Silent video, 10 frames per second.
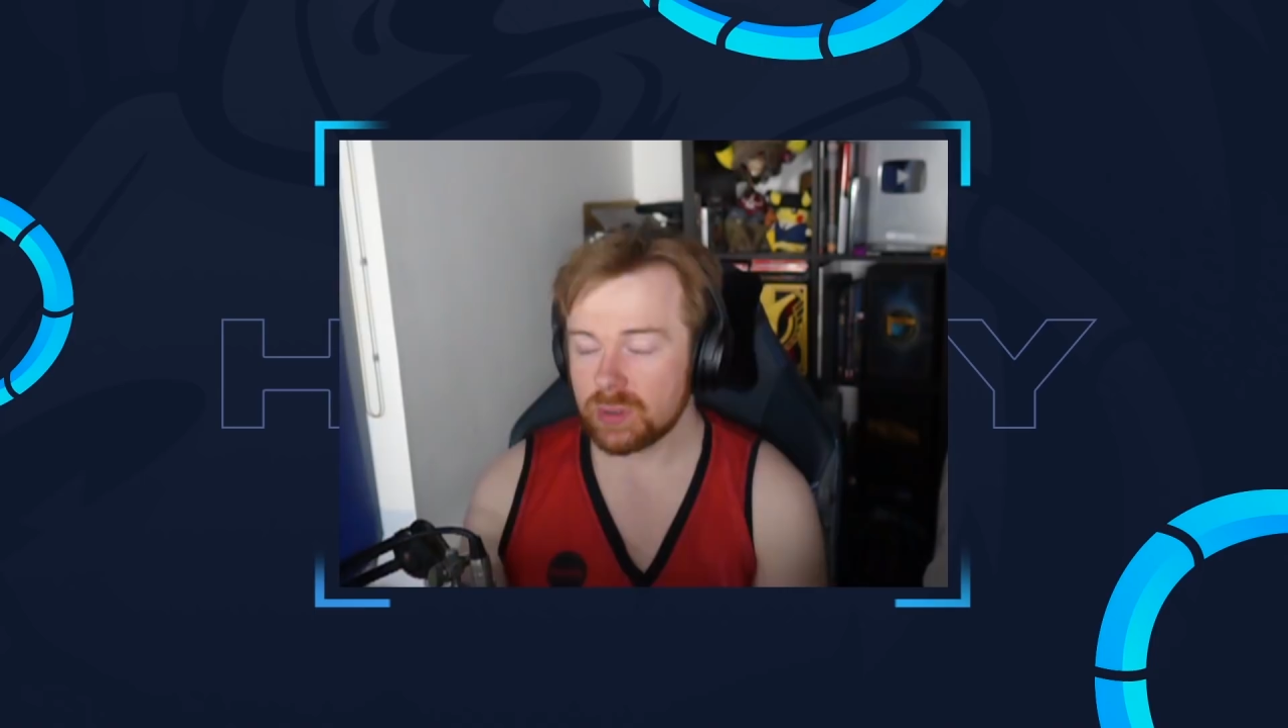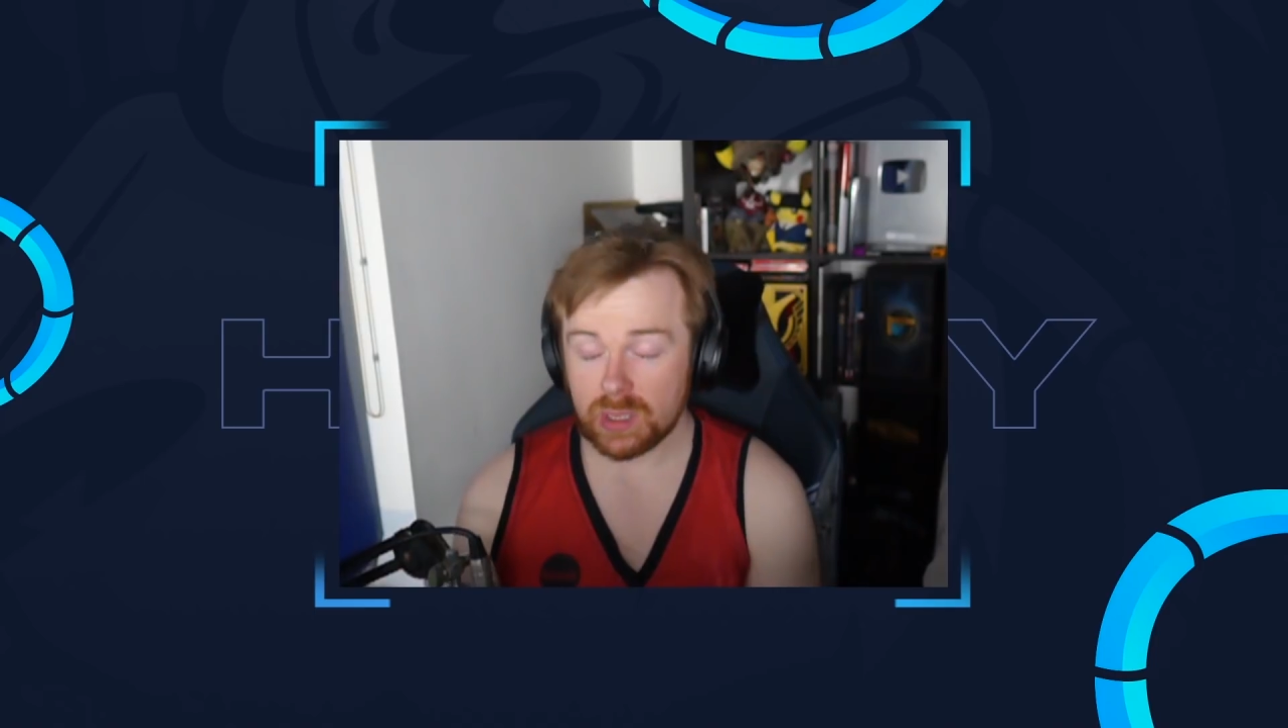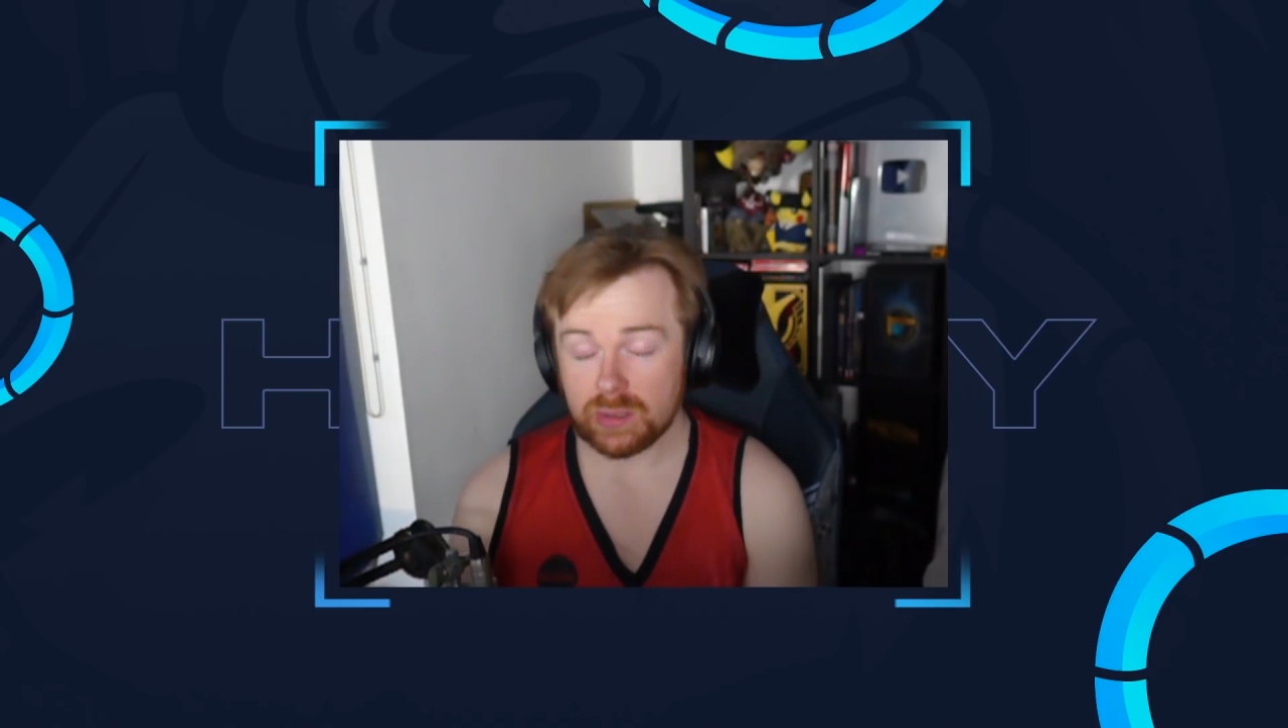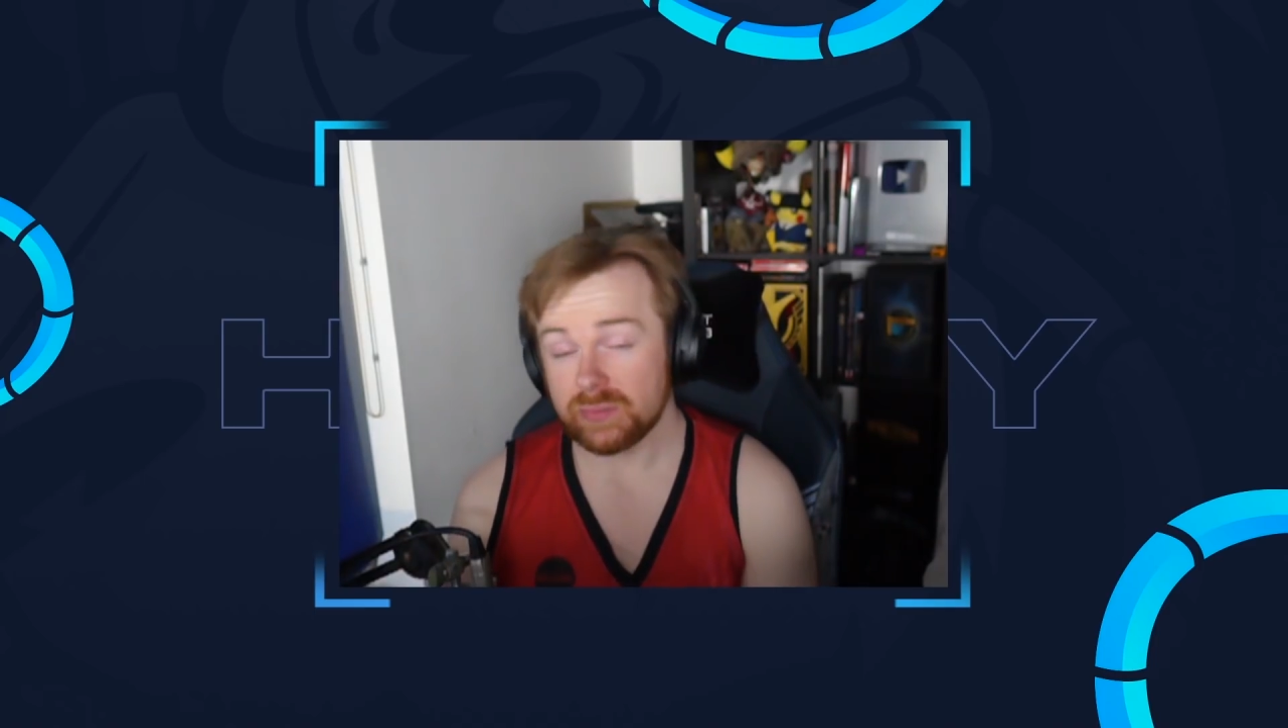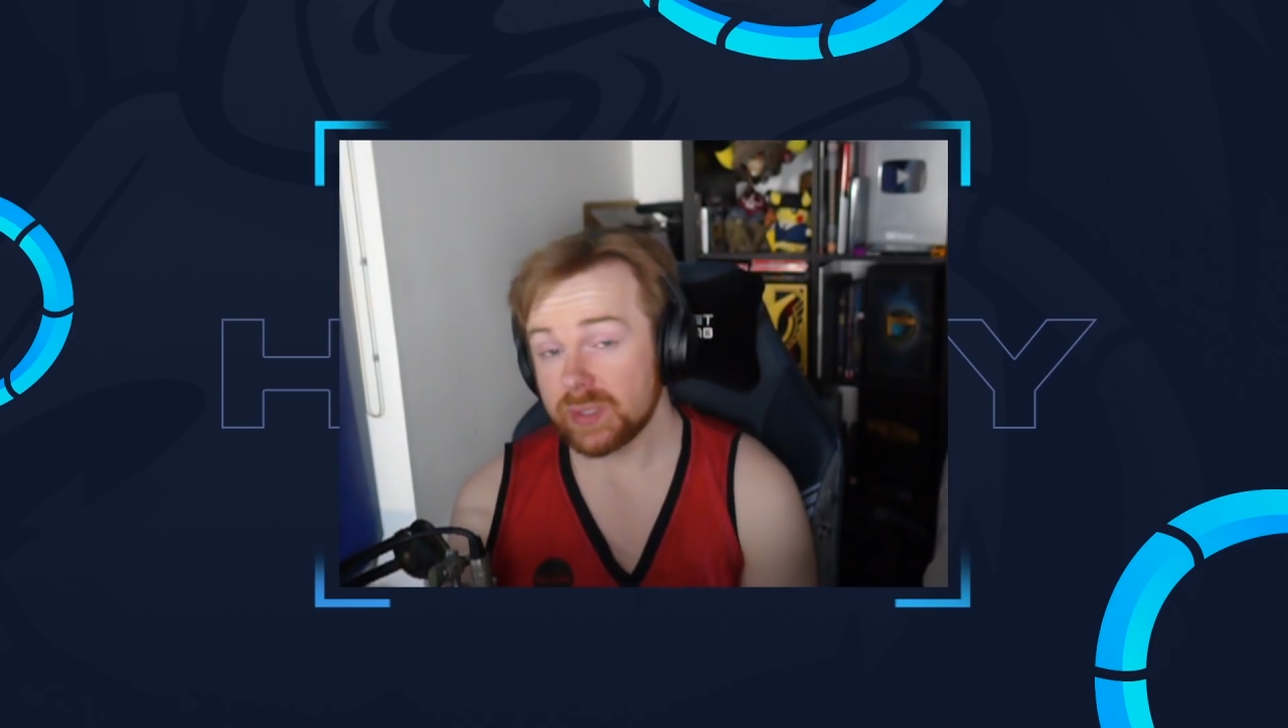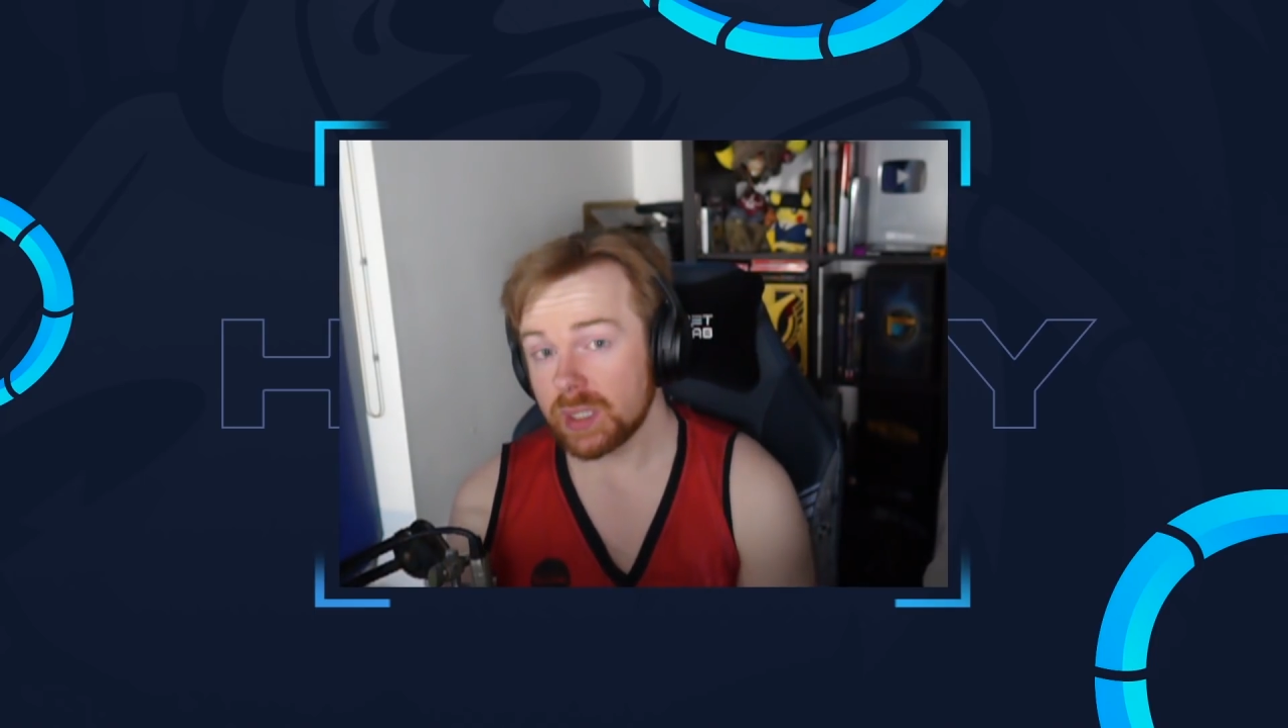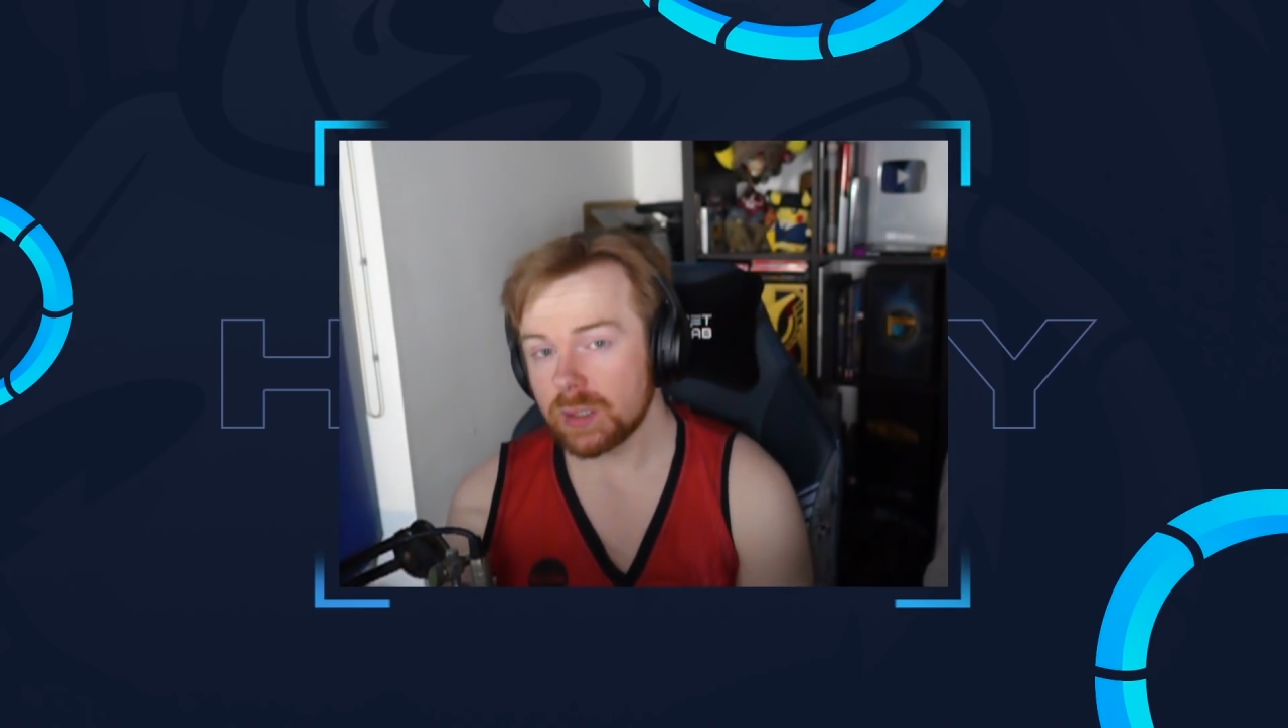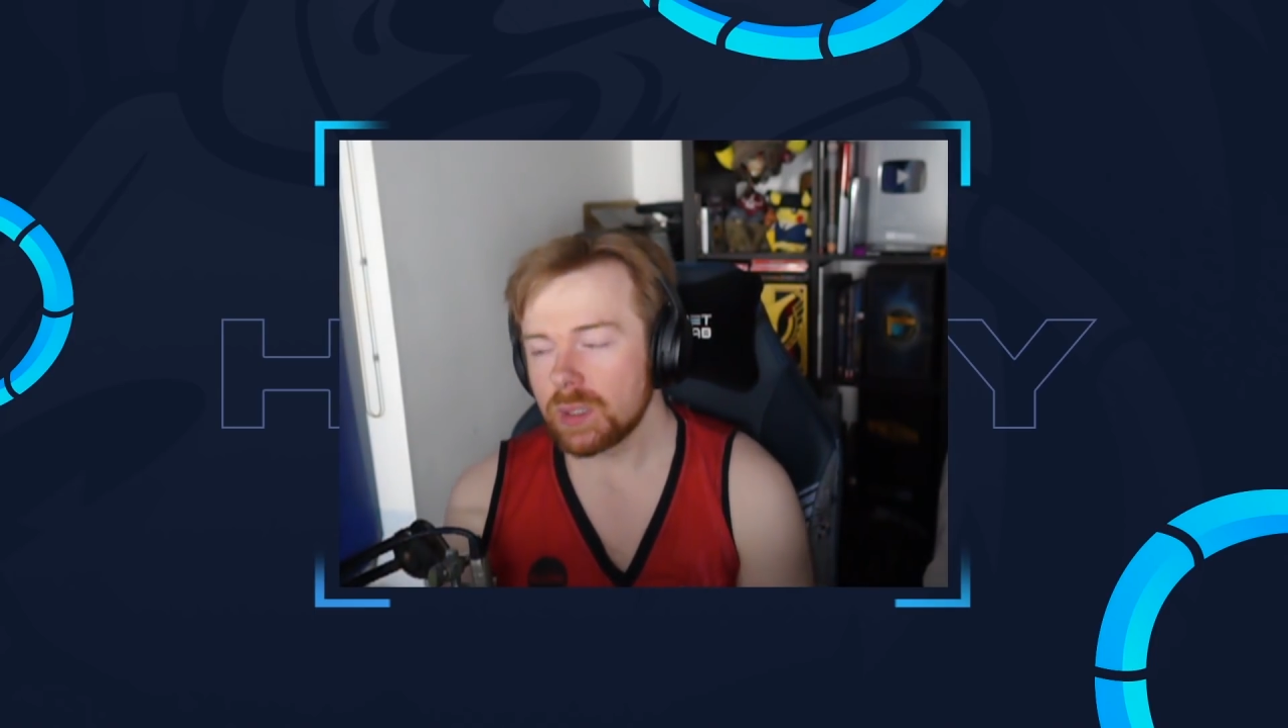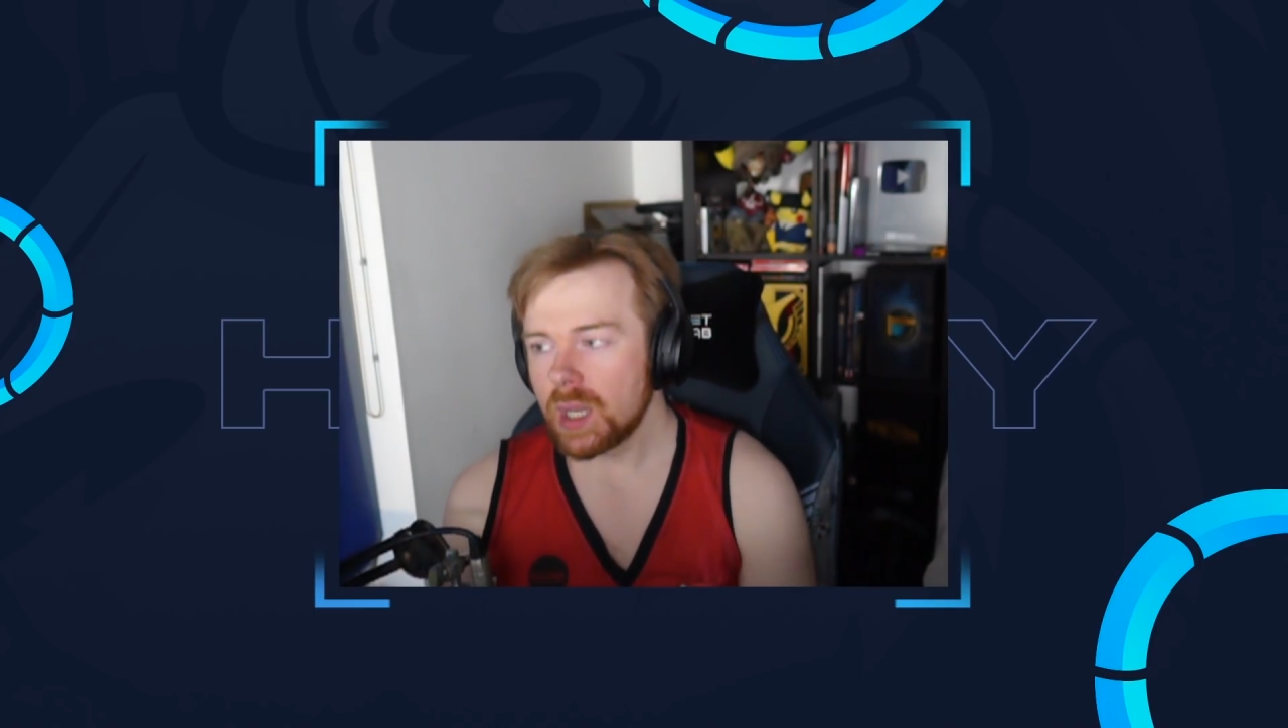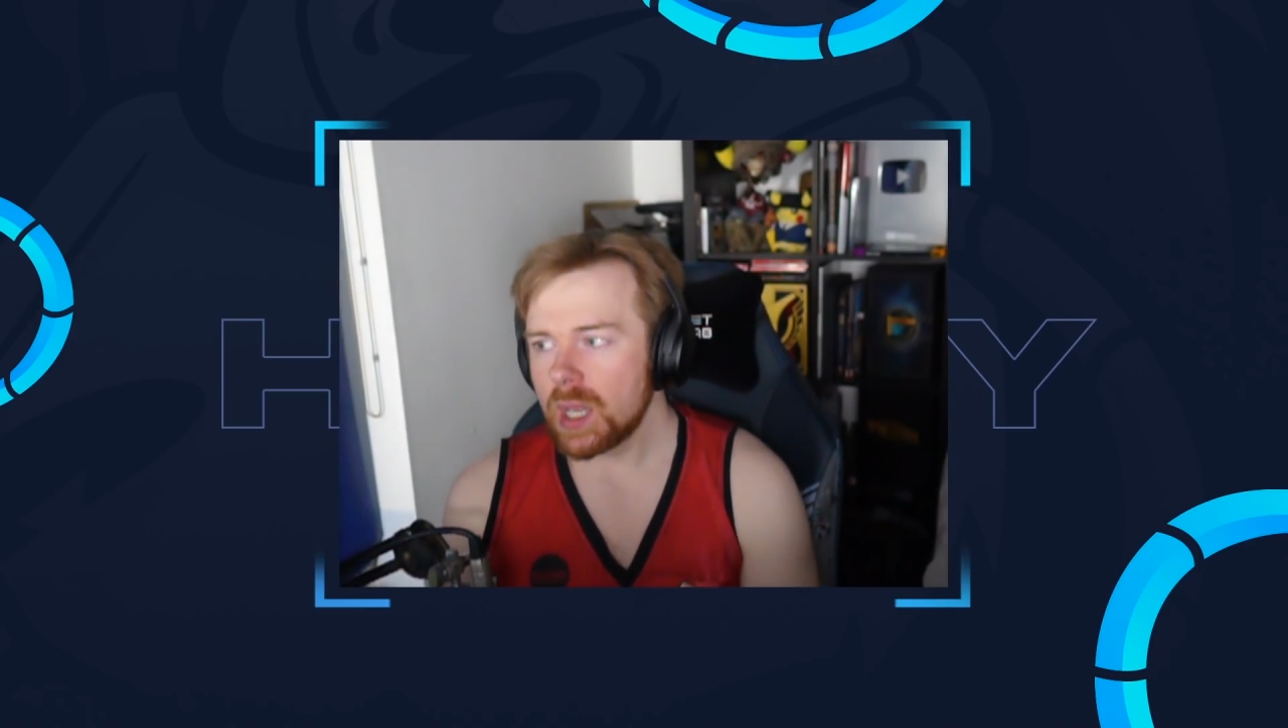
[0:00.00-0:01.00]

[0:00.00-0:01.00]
a like on the video.